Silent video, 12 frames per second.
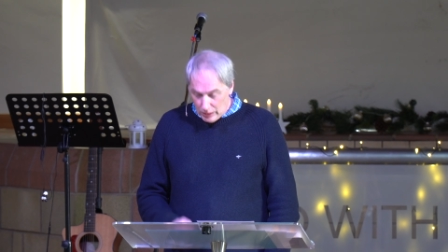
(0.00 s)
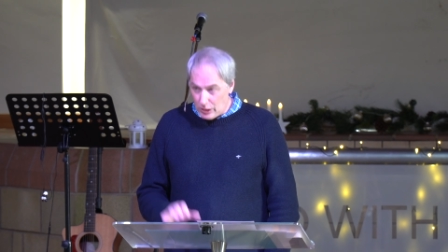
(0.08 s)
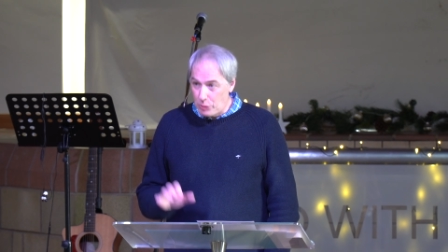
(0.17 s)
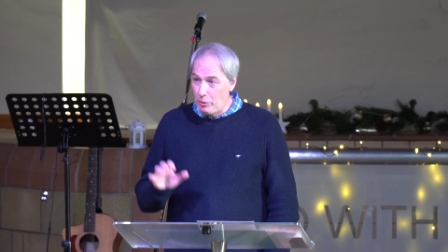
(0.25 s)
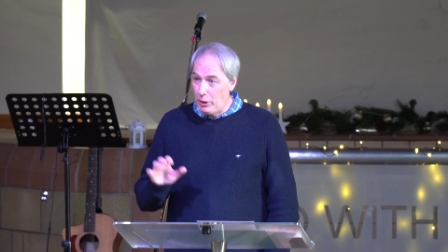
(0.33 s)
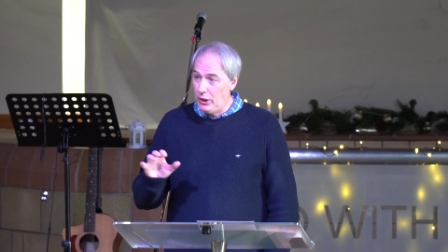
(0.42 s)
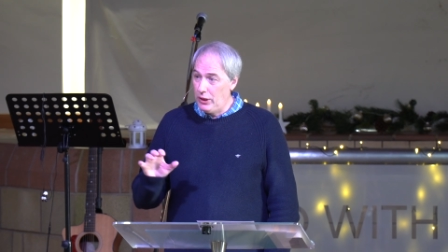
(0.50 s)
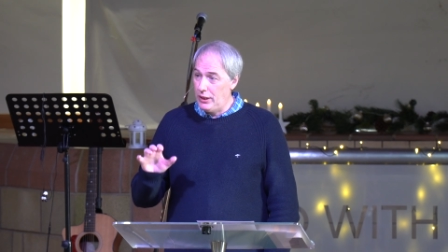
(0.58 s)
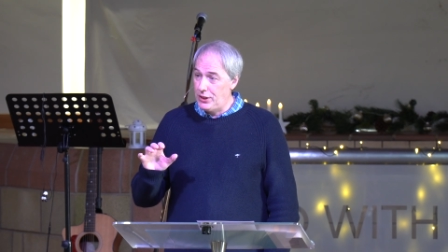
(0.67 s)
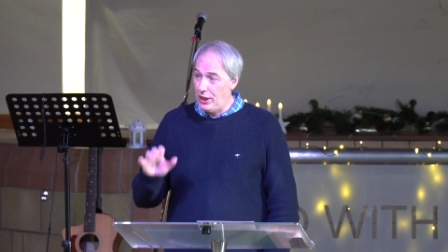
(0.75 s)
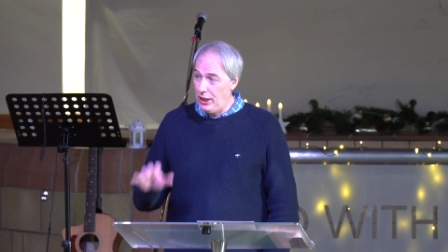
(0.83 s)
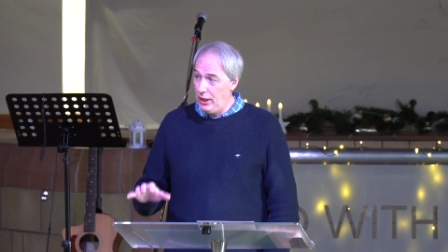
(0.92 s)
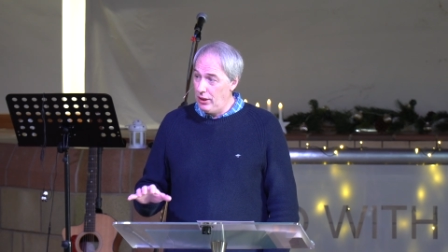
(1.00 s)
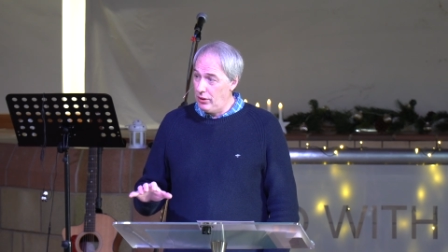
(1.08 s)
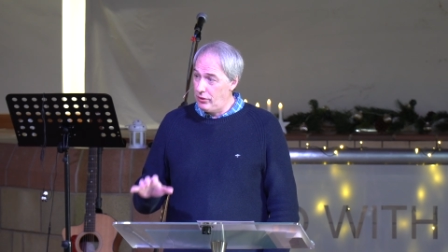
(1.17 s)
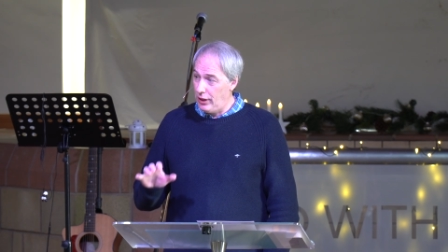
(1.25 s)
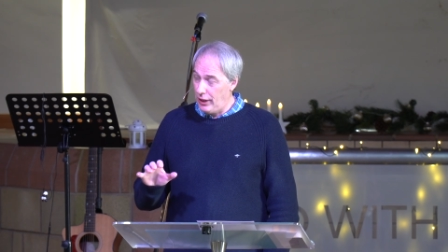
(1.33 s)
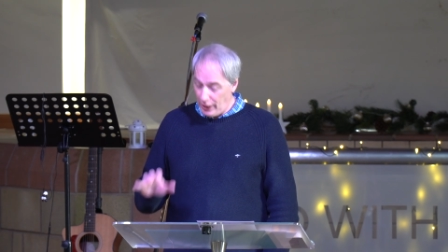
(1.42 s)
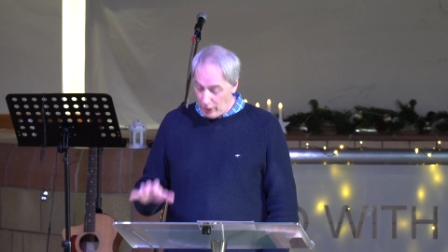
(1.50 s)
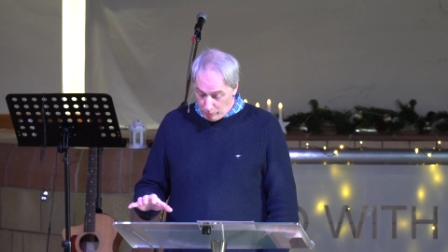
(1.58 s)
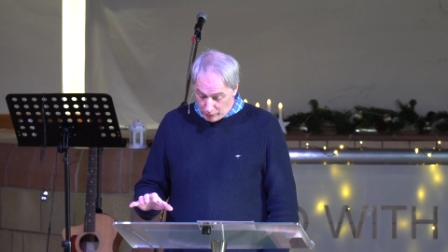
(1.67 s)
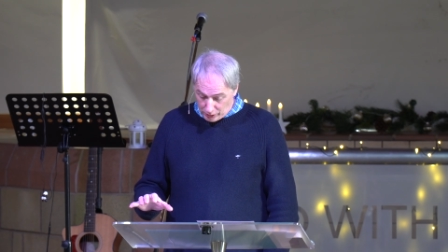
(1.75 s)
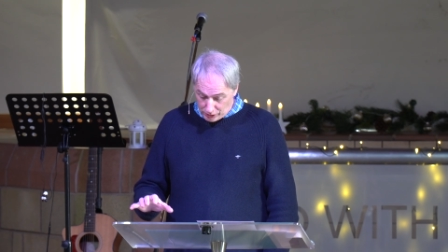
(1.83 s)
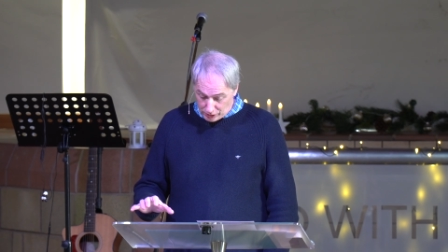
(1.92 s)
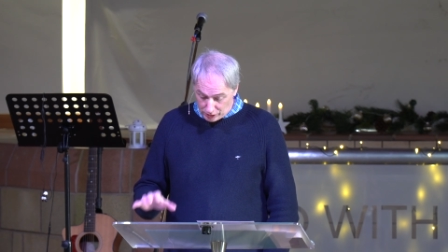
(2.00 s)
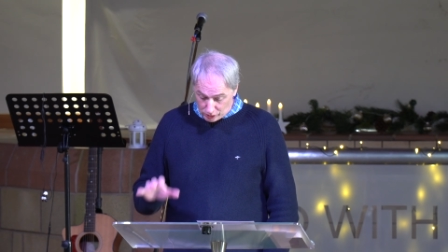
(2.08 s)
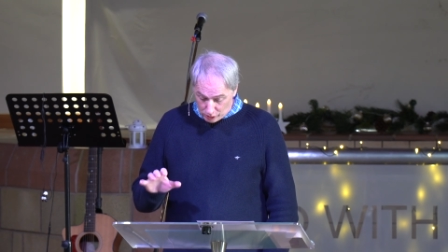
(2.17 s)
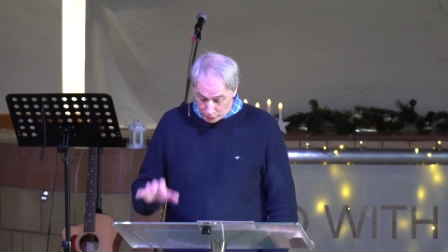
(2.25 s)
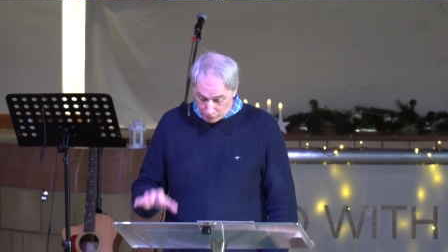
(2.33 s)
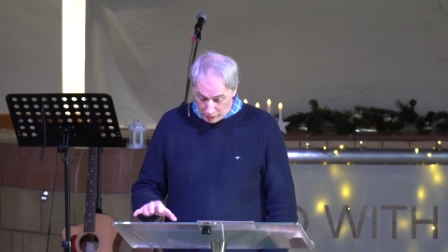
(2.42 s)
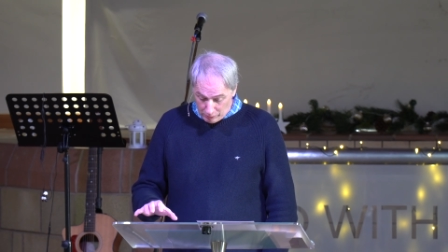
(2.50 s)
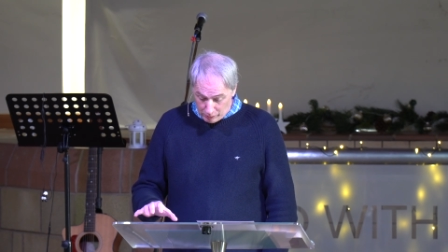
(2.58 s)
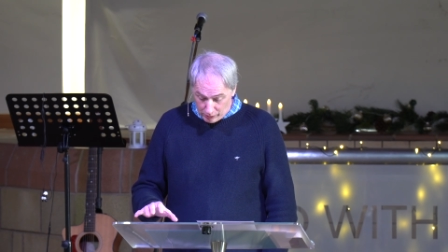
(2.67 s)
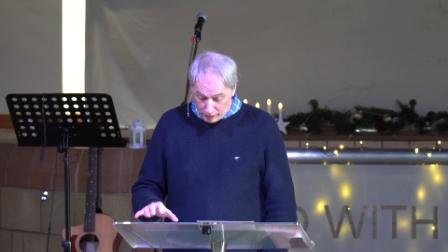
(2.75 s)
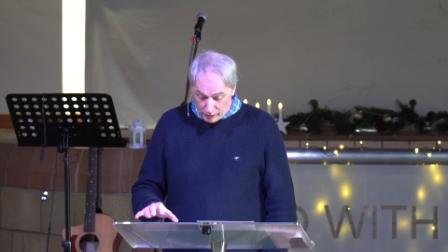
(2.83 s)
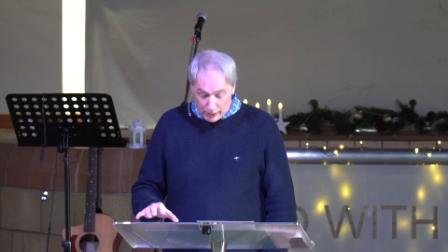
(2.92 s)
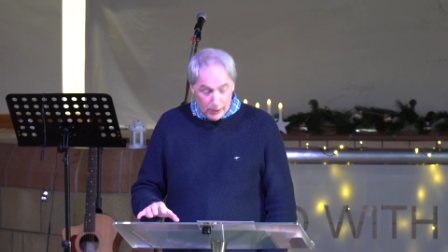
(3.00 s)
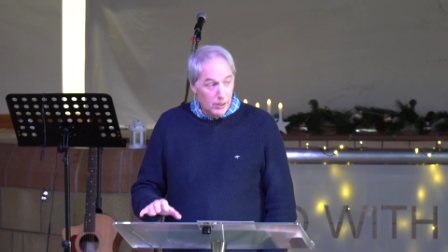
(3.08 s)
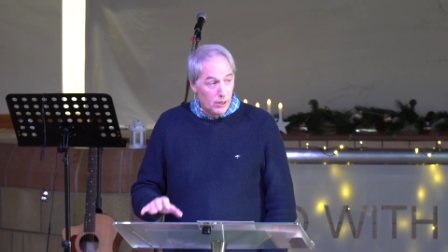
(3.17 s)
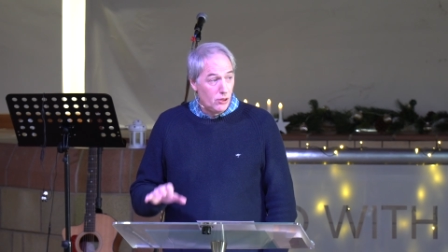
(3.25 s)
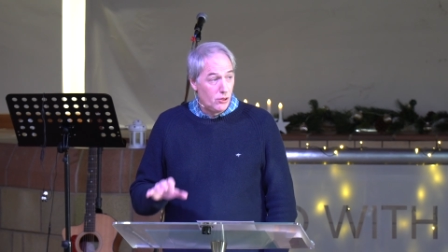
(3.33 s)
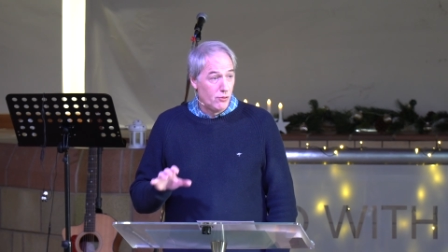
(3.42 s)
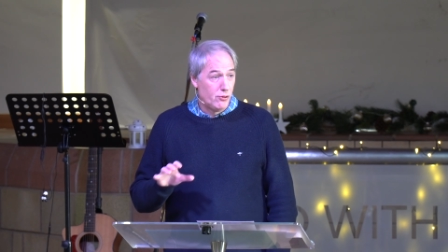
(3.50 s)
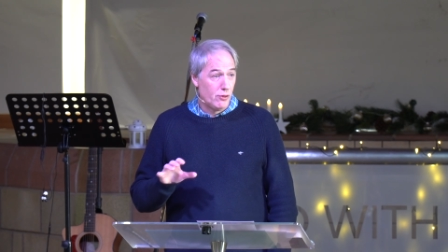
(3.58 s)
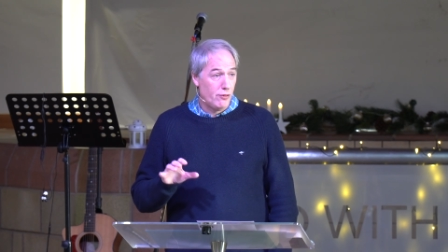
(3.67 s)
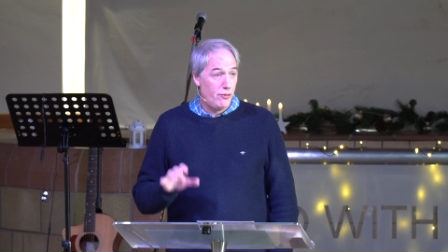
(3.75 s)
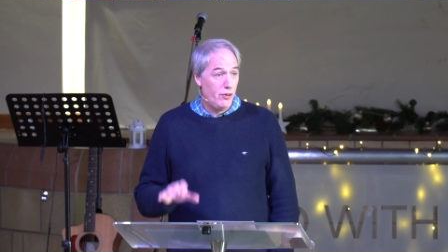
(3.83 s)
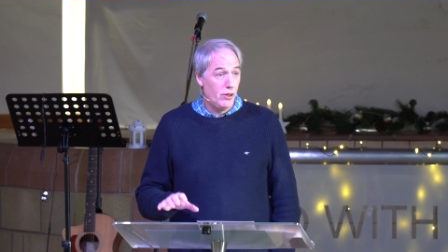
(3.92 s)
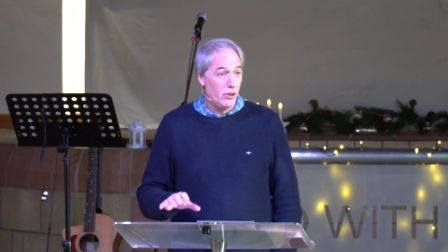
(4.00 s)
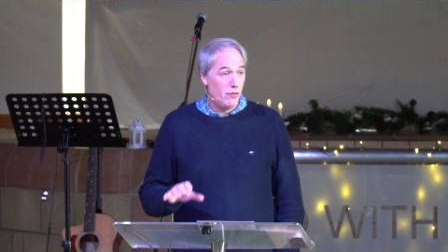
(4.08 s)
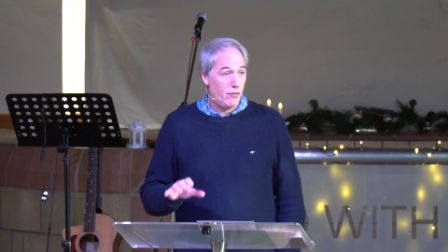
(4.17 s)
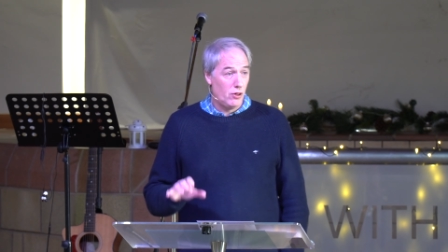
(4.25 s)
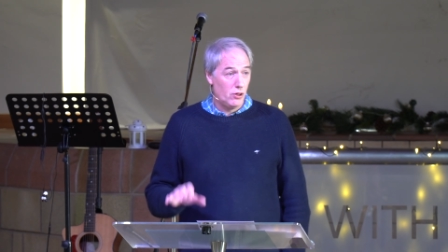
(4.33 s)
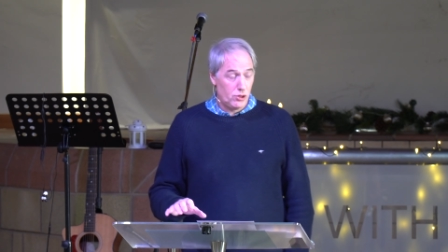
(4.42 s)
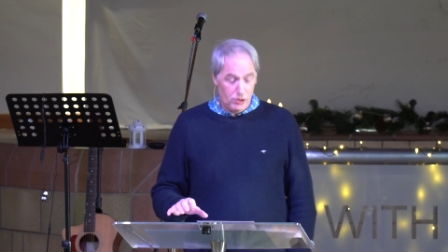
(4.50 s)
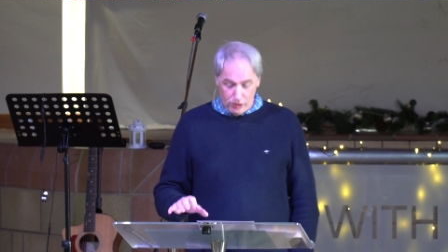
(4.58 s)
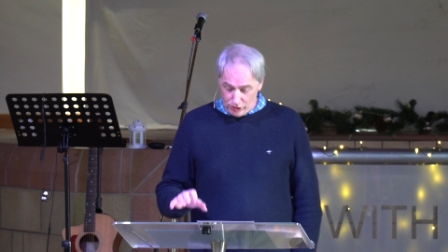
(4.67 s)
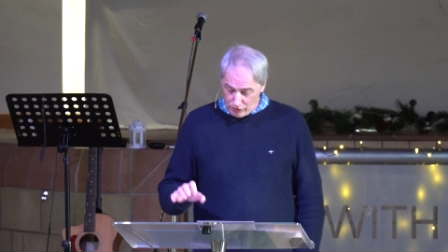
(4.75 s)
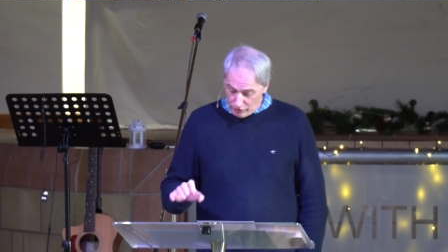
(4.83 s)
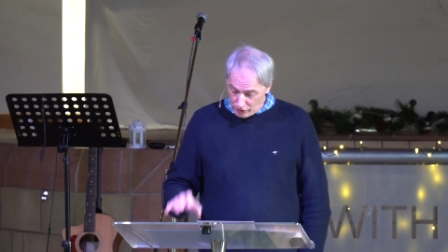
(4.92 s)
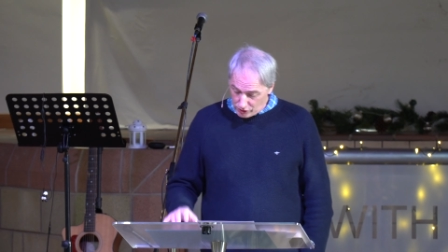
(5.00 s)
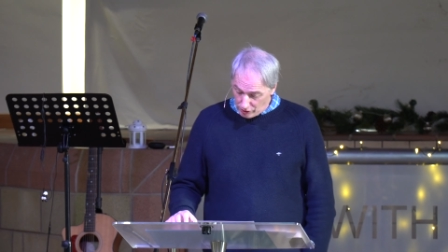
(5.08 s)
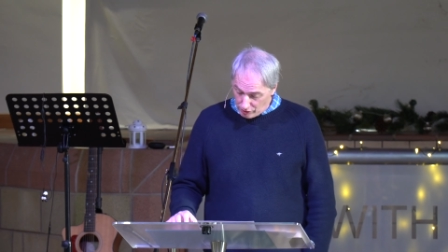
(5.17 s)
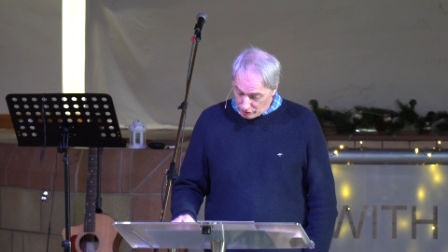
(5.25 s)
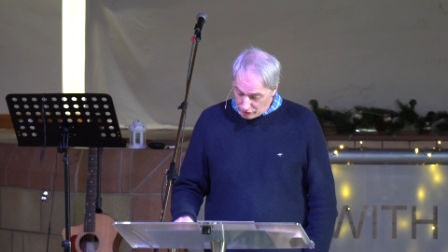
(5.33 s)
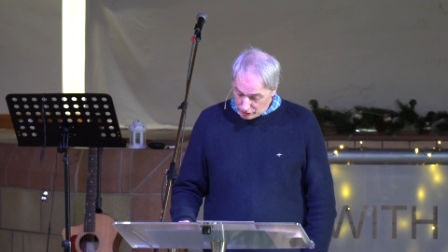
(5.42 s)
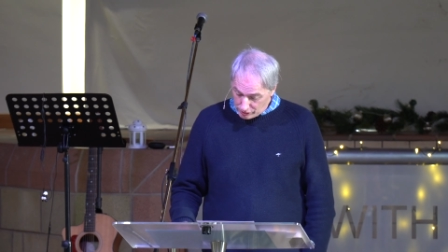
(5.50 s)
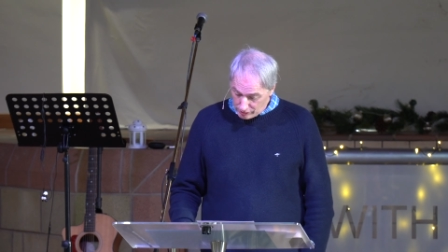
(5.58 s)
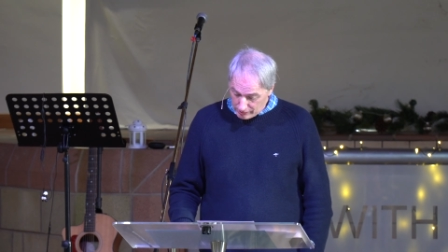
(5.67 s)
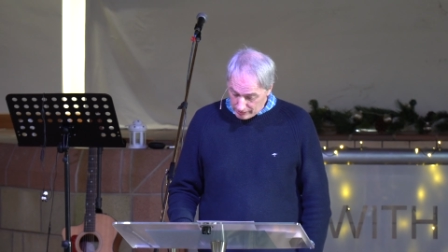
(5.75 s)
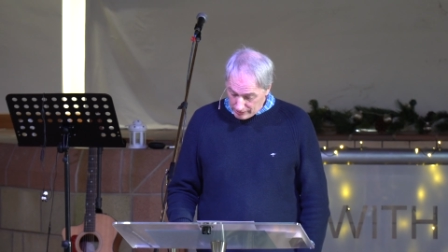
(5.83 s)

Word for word: This building is here to help us as God's people to fulfill the functions of the church.